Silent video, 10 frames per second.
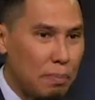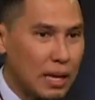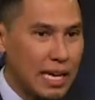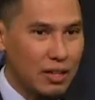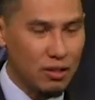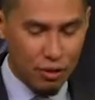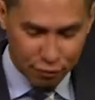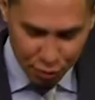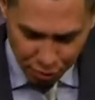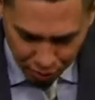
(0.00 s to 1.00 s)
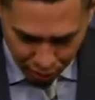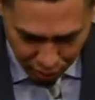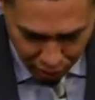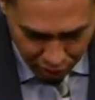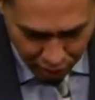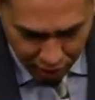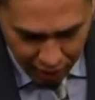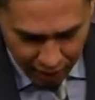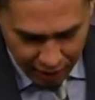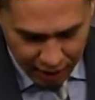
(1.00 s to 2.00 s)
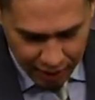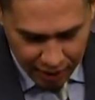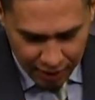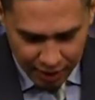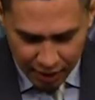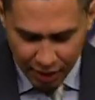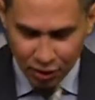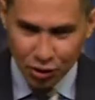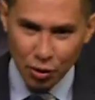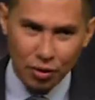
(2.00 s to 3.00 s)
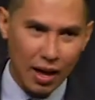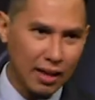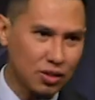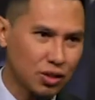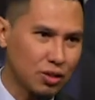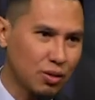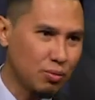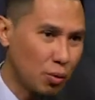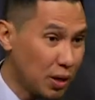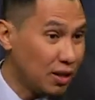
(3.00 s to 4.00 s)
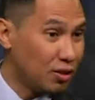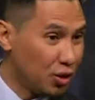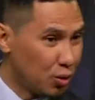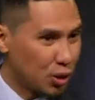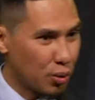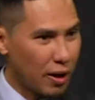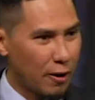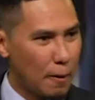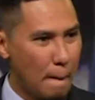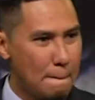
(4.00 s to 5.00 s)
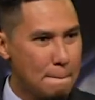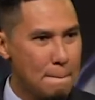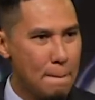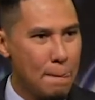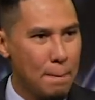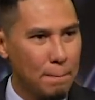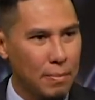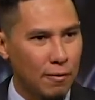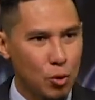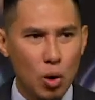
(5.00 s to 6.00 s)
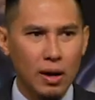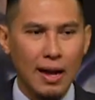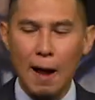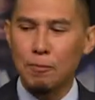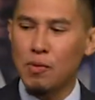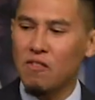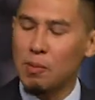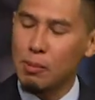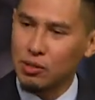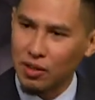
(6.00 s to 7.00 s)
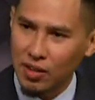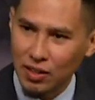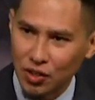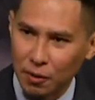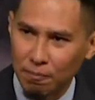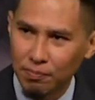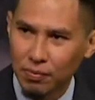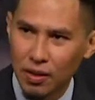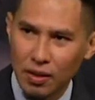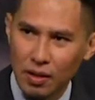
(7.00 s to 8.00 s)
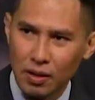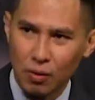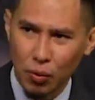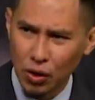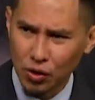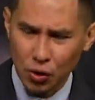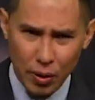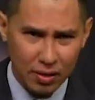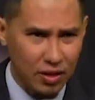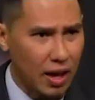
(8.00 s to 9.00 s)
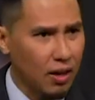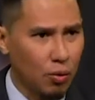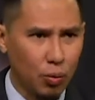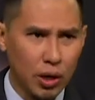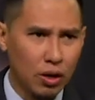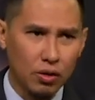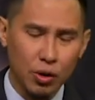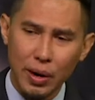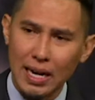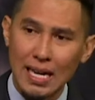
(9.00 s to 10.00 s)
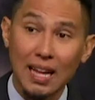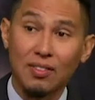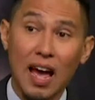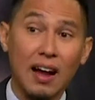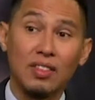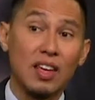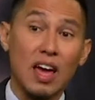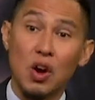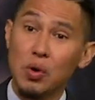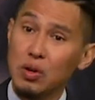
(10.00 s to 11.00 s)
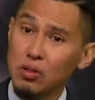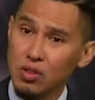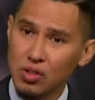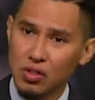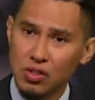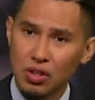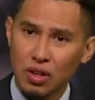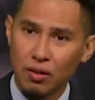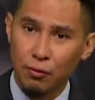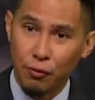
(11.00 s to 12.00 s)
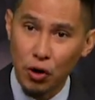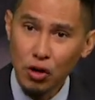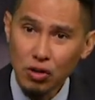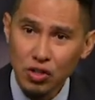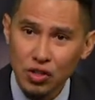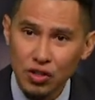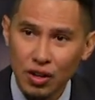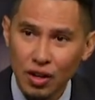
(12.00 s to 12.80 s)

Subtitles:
the blades of truth. And so that's what we need to do as well. If we want to captivate people's attention, we don't directly attack the errors first.